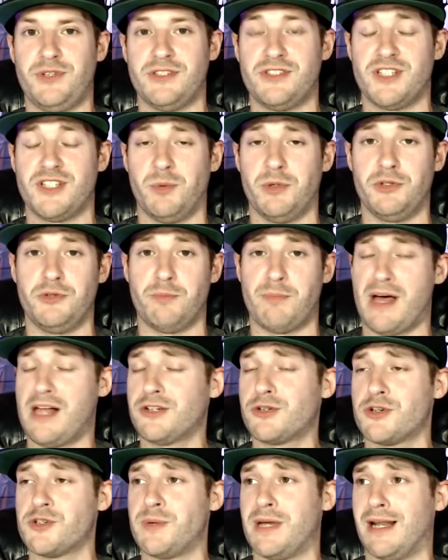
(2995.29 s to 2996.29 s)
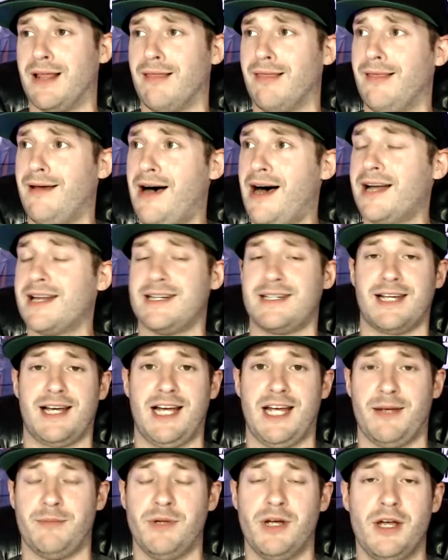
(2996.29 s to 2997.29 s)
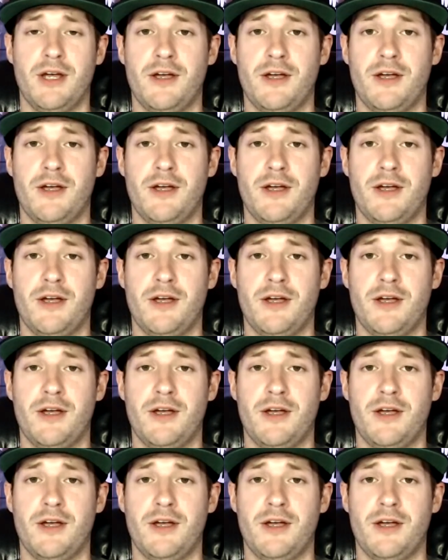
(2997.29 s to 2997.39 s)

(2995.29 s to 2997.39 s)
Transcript: someone Bellator spent a lot of time